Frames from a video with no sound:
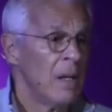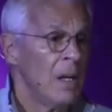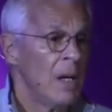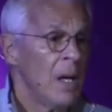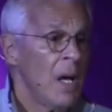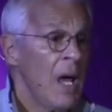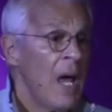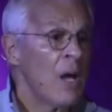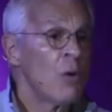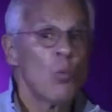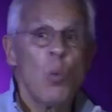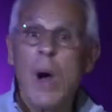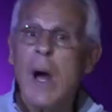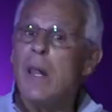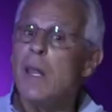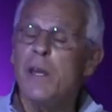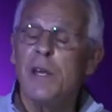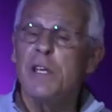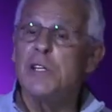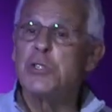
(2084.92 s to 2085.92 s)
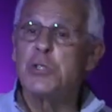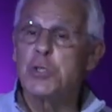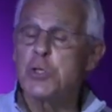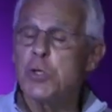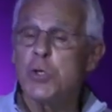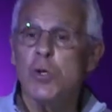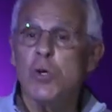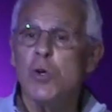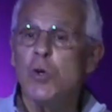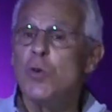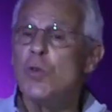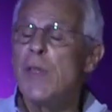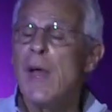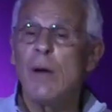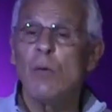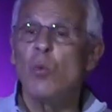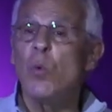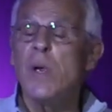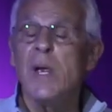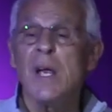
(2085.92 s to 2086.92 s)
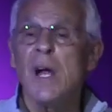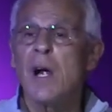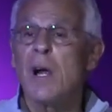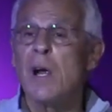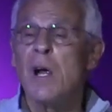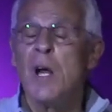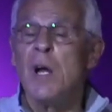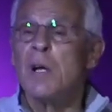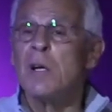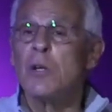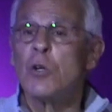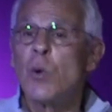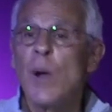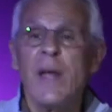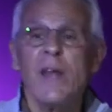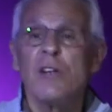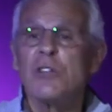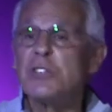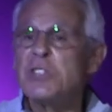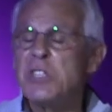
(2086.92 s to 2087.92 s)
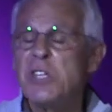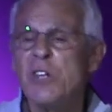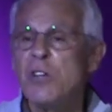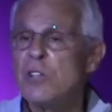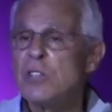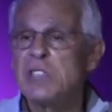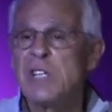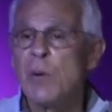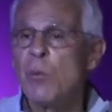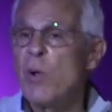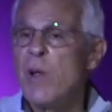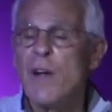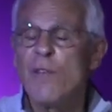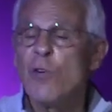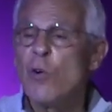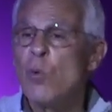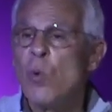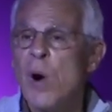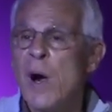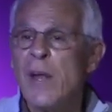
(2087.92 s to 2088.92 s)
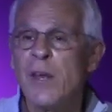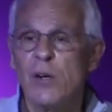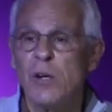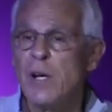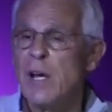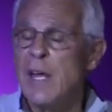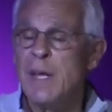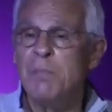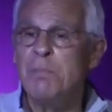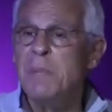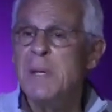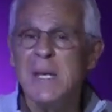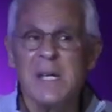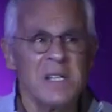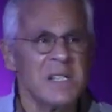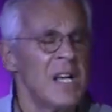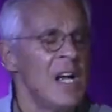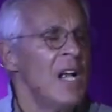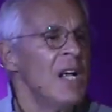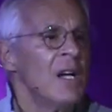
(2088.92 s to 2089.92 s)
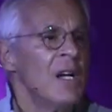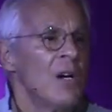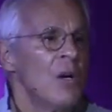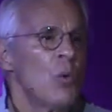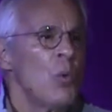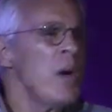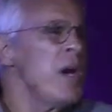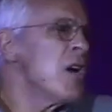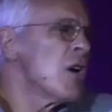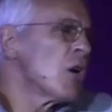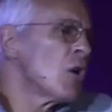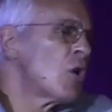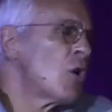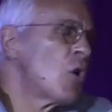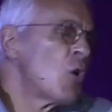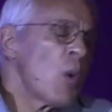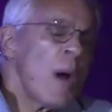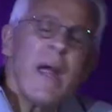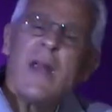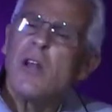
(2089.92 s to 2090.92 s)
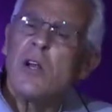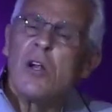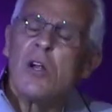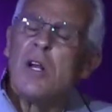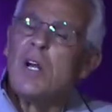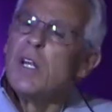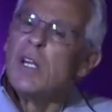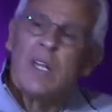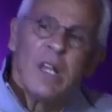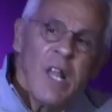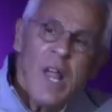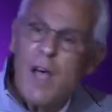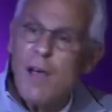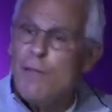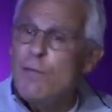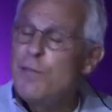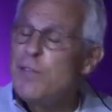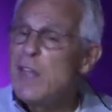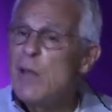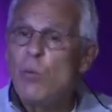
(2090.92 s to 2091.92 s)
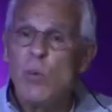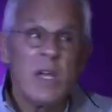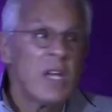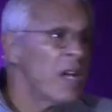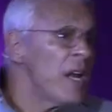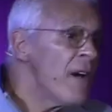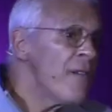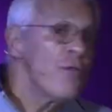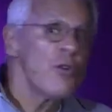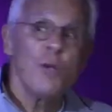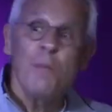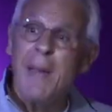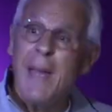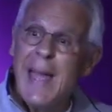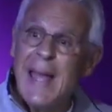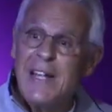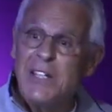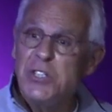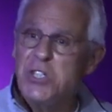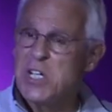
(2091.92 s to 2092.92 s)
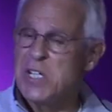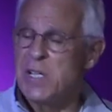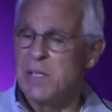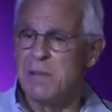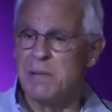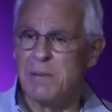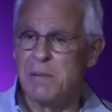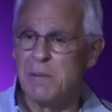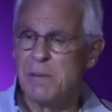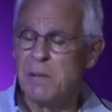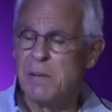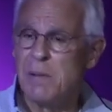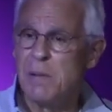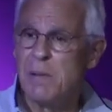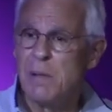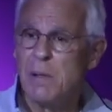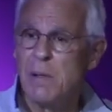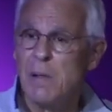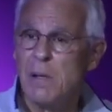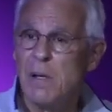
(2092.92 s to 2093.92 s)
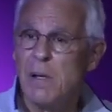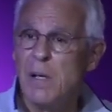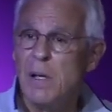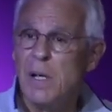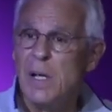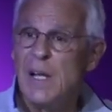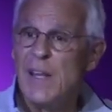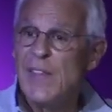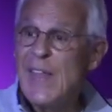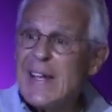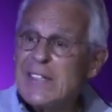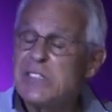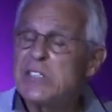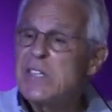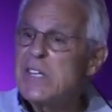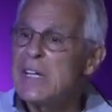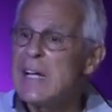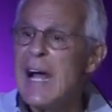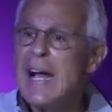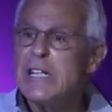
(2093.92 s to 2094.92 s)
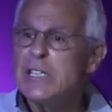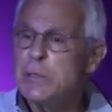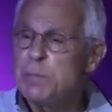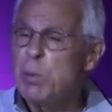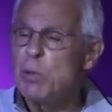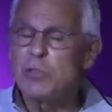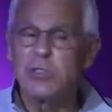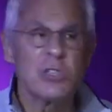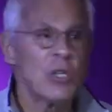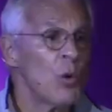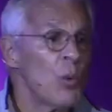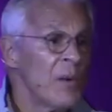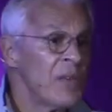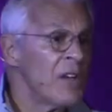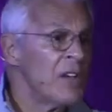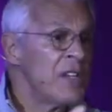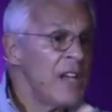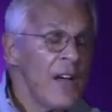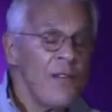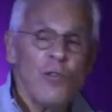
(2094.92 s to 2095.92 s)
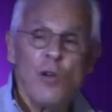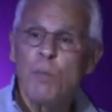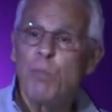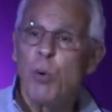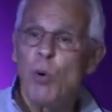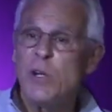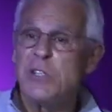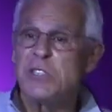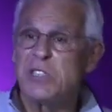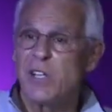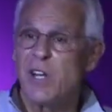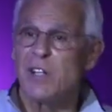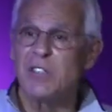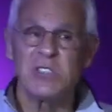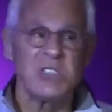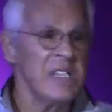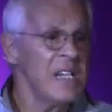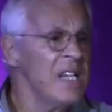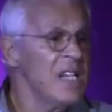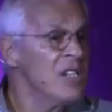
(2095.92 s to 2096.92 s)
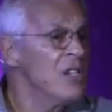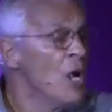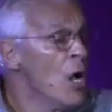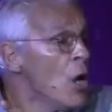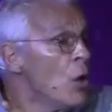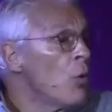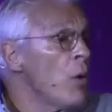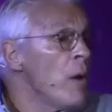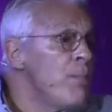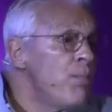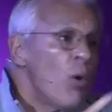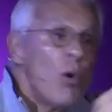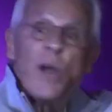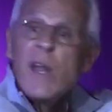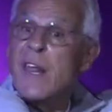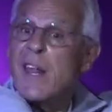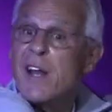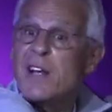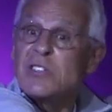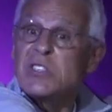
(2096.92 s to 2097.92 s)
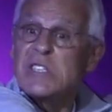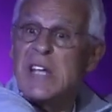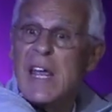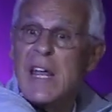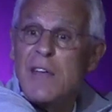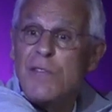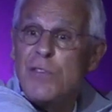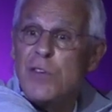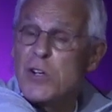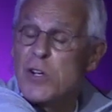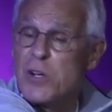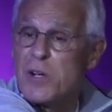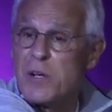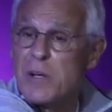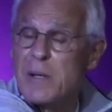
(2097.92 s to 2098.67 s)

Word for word: And while it is true that we are greater sinners than we ever want to admit, we are greater love than we could ever imagine. That's the gospel. So when the devil points at our sin, we point at our Savior.